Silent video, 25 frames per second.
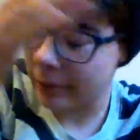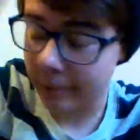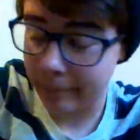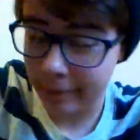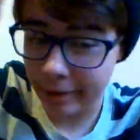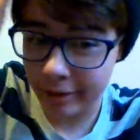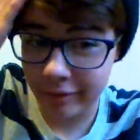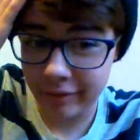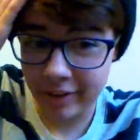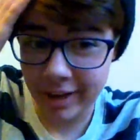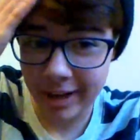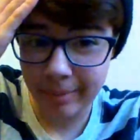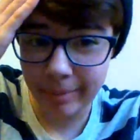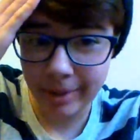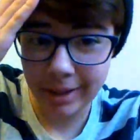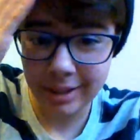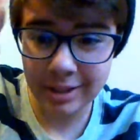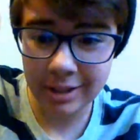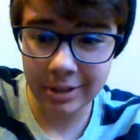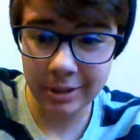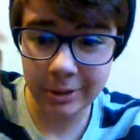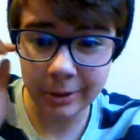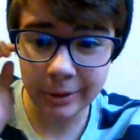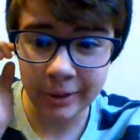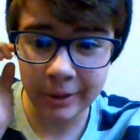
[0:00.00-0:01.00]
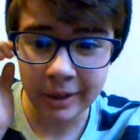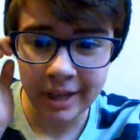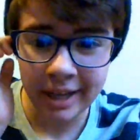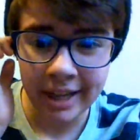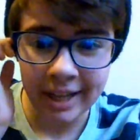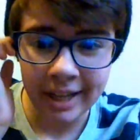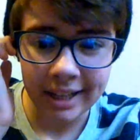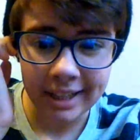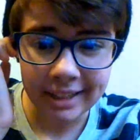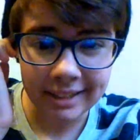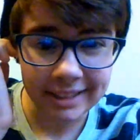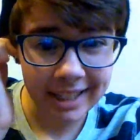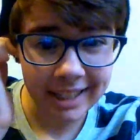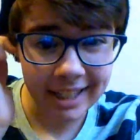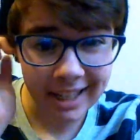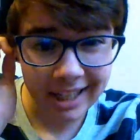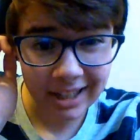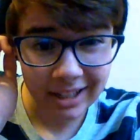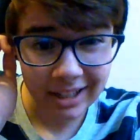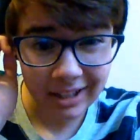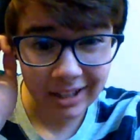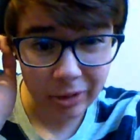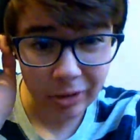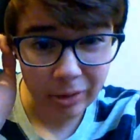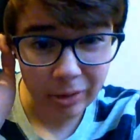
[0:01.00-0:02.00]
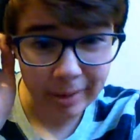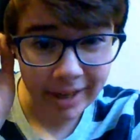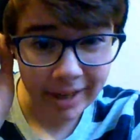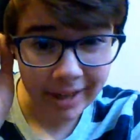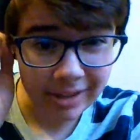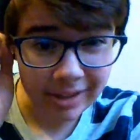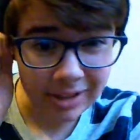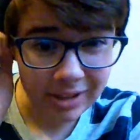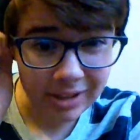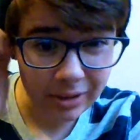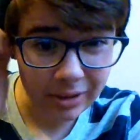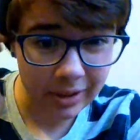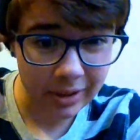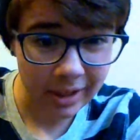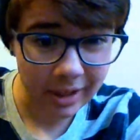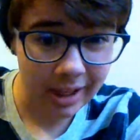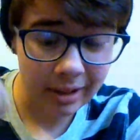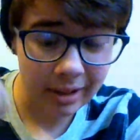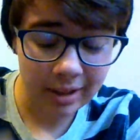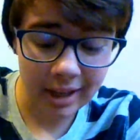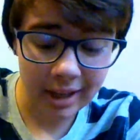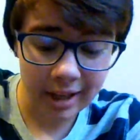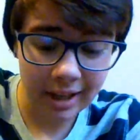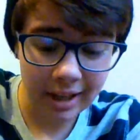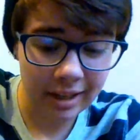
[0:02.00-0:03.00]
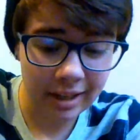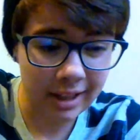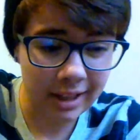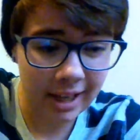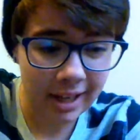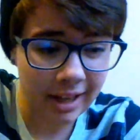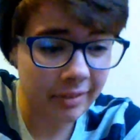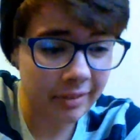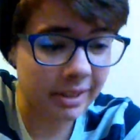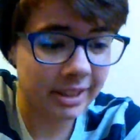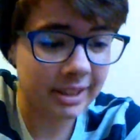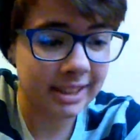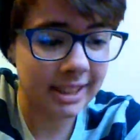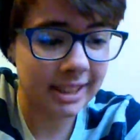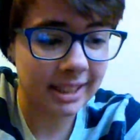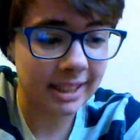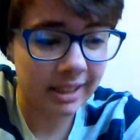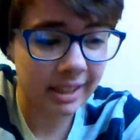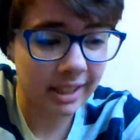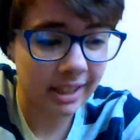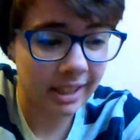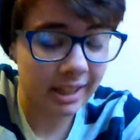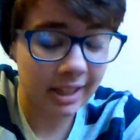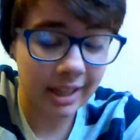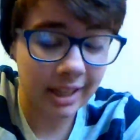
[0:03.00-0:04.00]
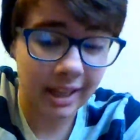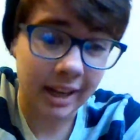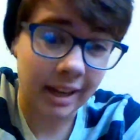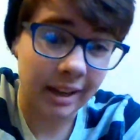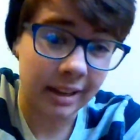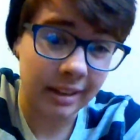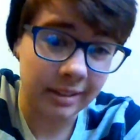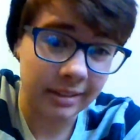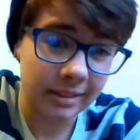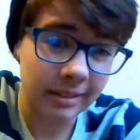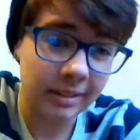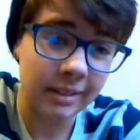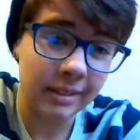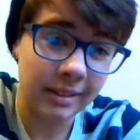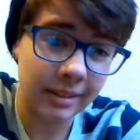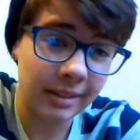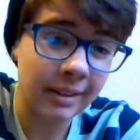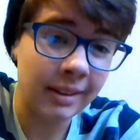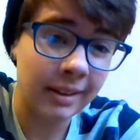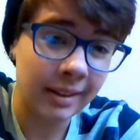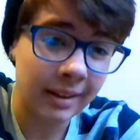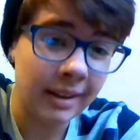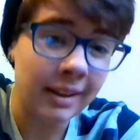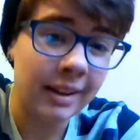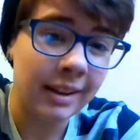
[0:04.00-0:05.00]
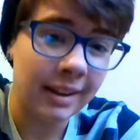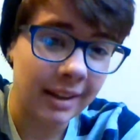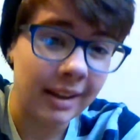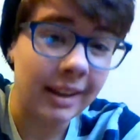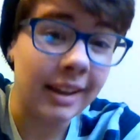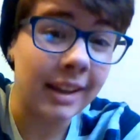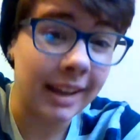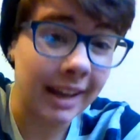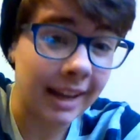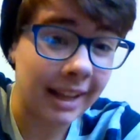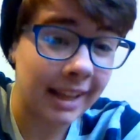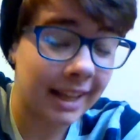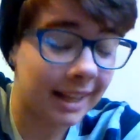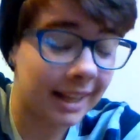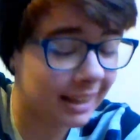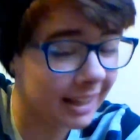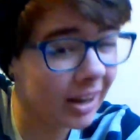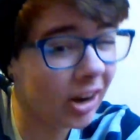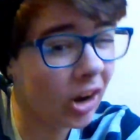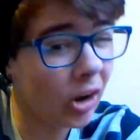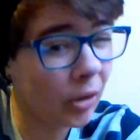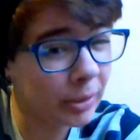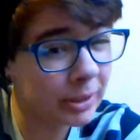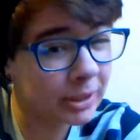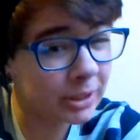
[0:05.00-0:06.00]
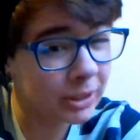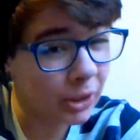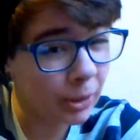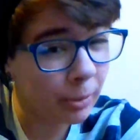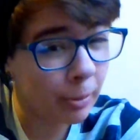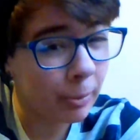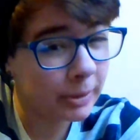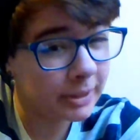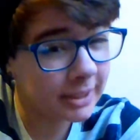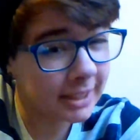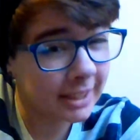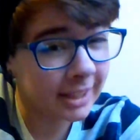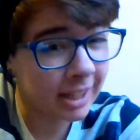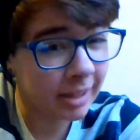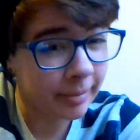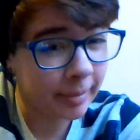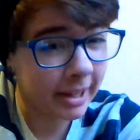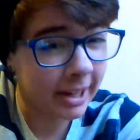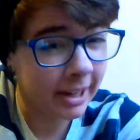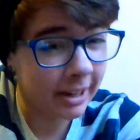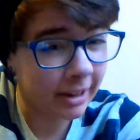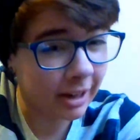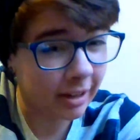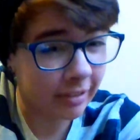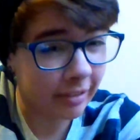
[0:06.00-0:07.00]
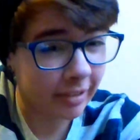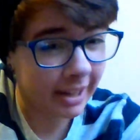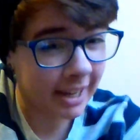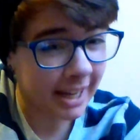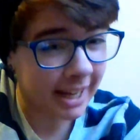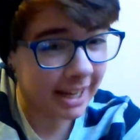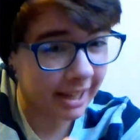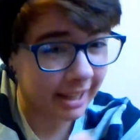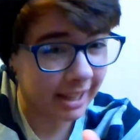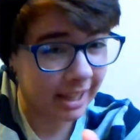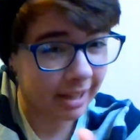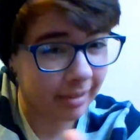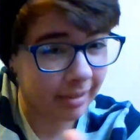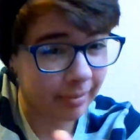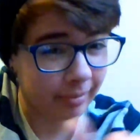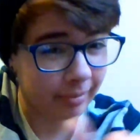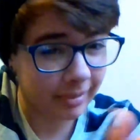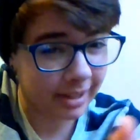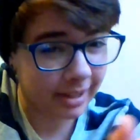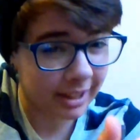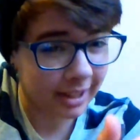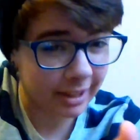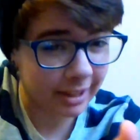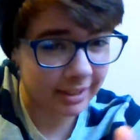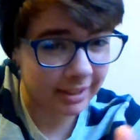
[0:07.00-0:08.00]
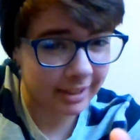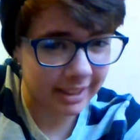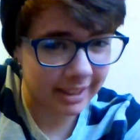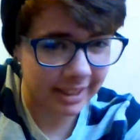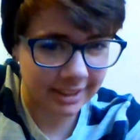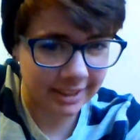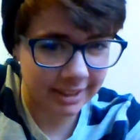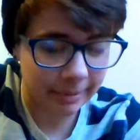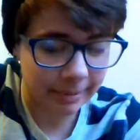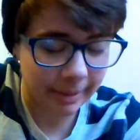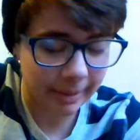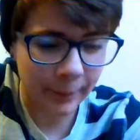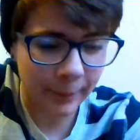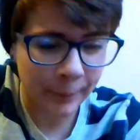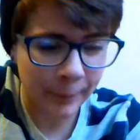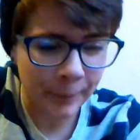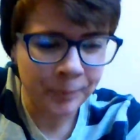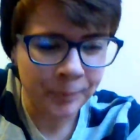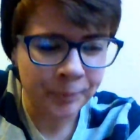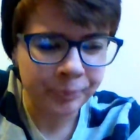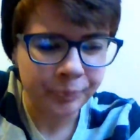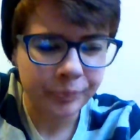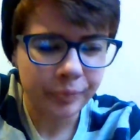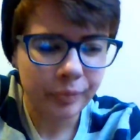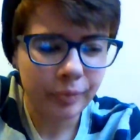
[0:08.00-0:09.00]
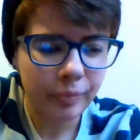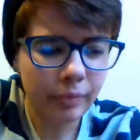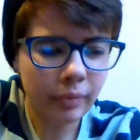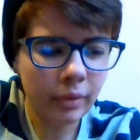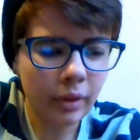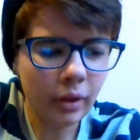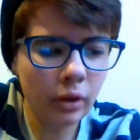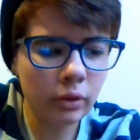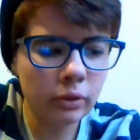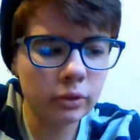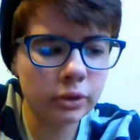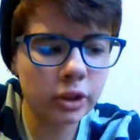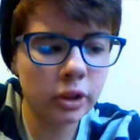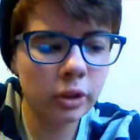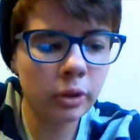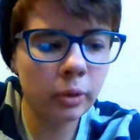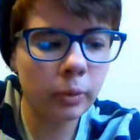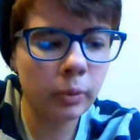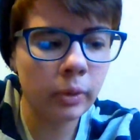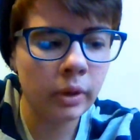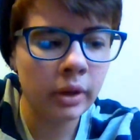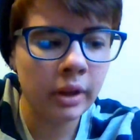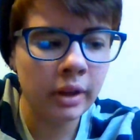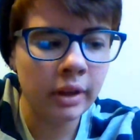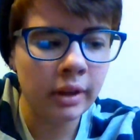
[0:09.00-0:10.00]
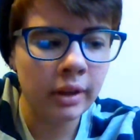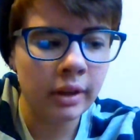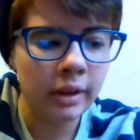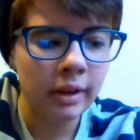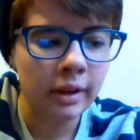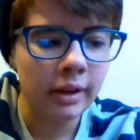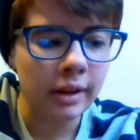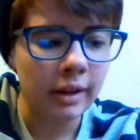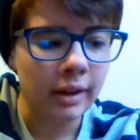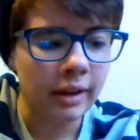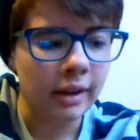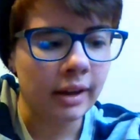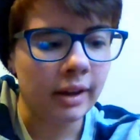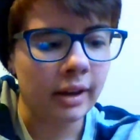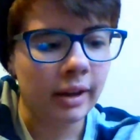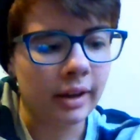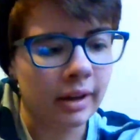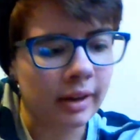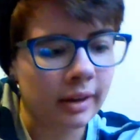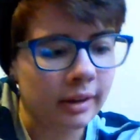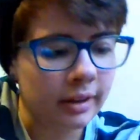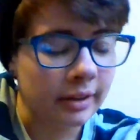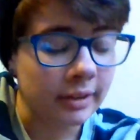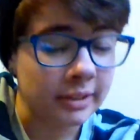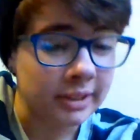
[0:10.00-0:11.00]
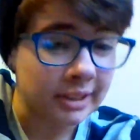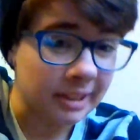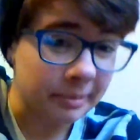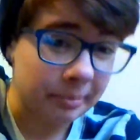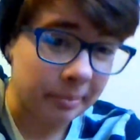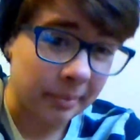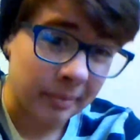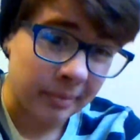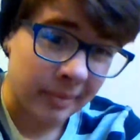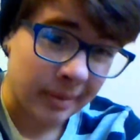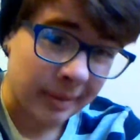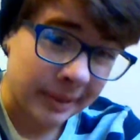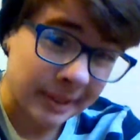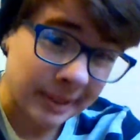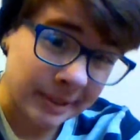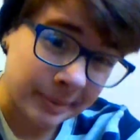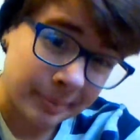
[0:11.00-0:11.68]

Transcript: in my family too, is they kind of knew about it too. Like they even said like, yeah, like they always knew. Once I cut my hair off, it kind of like cleared things about. So I was